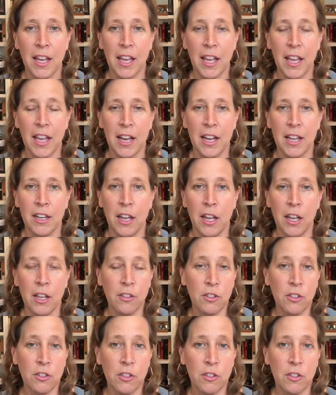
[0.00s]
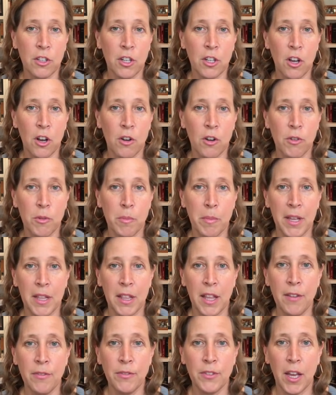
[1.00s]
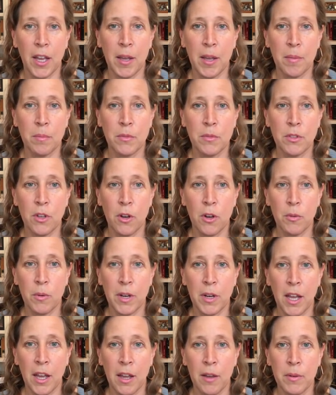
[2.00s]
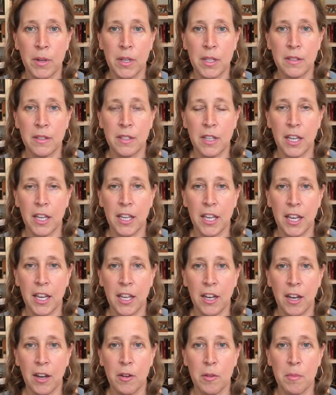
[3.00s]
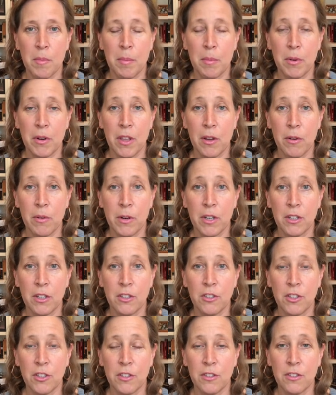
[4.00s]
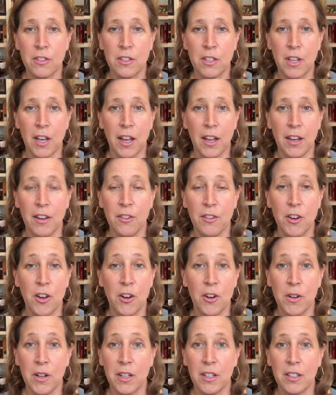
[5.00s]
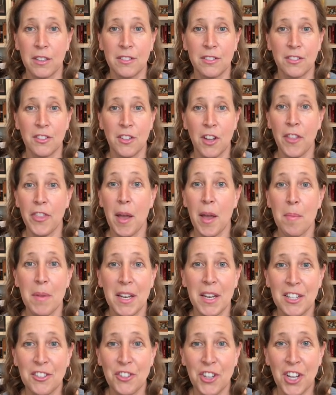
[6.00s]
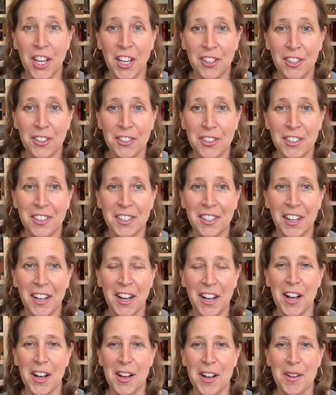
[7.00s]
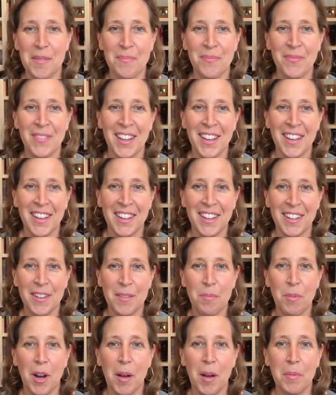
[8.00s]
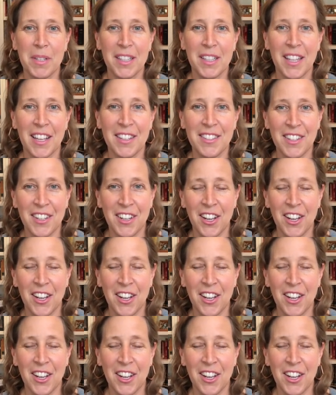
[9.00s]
And I also just look over my lifetime. So when I was a kid, I remember there were just, I don't know, not that many channels, probably less than